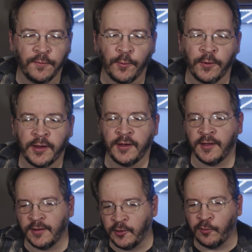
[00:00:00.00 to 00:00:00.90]
for a
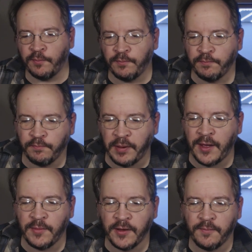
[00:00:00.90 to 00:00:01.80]
uh, little
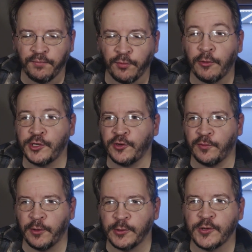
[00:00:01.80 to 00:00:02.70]
Batman
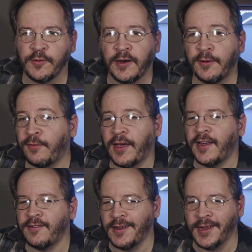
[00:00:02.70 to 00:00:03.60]
promotional poster that I've
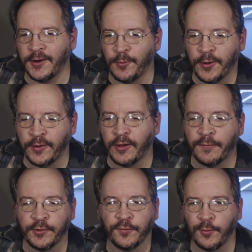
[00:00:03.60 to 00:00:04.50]
had hanging around the
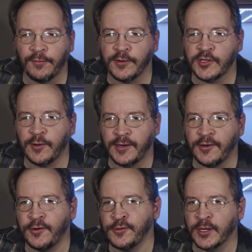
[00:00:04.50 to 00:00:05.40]
office forever, so I
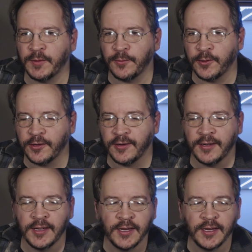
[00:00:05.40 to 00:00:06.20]
need to do something with it.